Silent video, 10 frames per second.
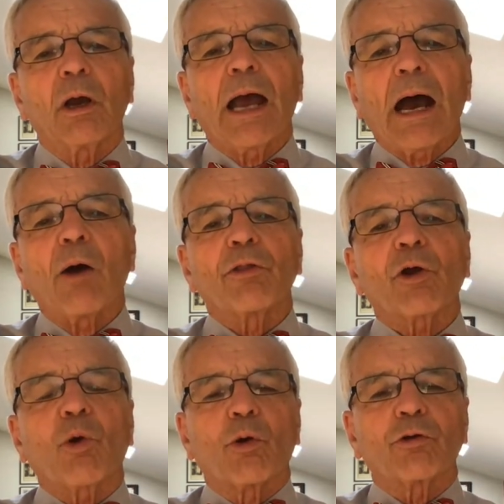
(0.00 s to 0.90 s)
how the
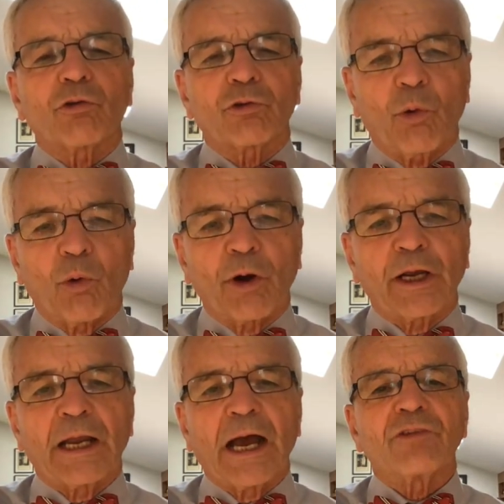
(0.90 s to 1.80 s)
courses are
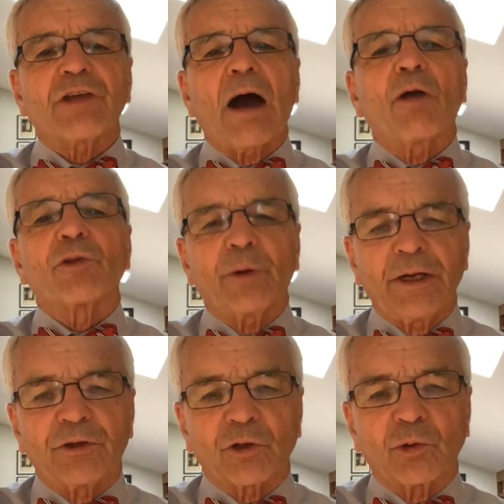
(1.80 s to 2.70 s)
organized, how they're
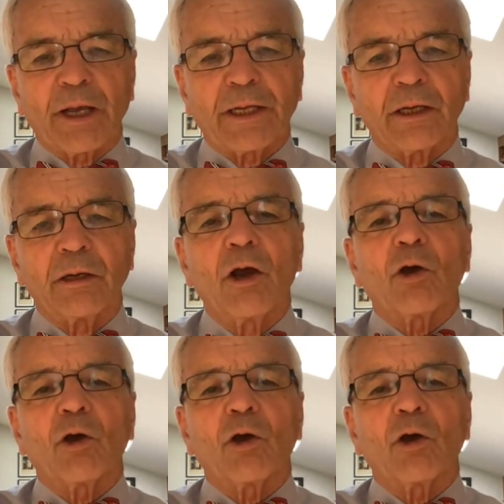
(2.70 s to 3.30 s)
integrated,